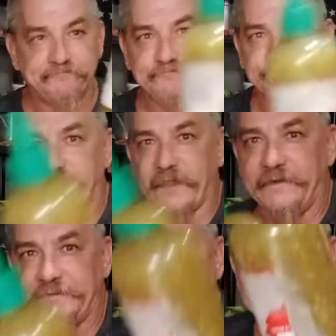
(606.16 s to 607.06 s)
Mm.
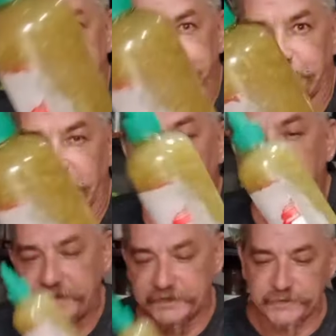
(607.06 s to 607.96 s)

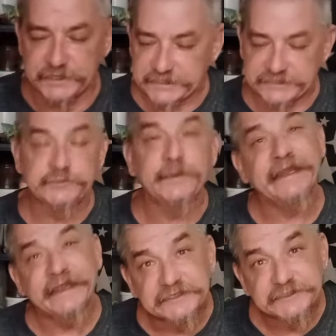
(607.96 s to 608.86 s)
This one's a
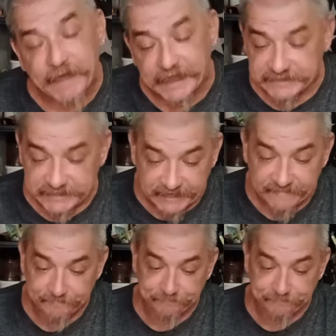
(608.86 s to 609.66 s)
sweet and spicy.